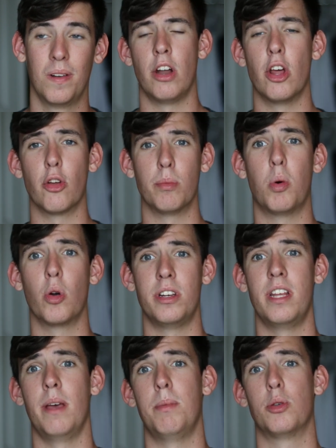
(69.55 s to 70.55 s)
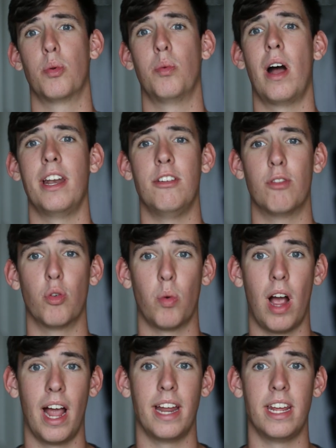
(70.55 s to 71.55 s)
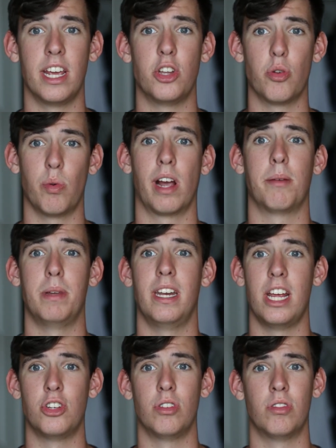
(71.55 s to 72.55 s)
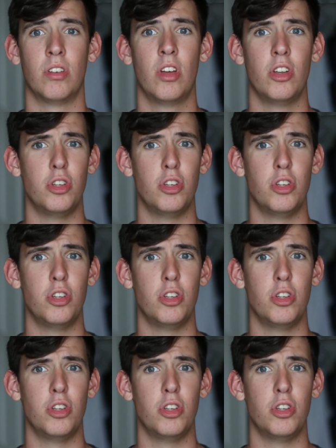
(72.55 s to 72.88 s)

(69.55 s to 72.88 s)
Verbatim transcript: Another important tip is providing variety in your recommendations.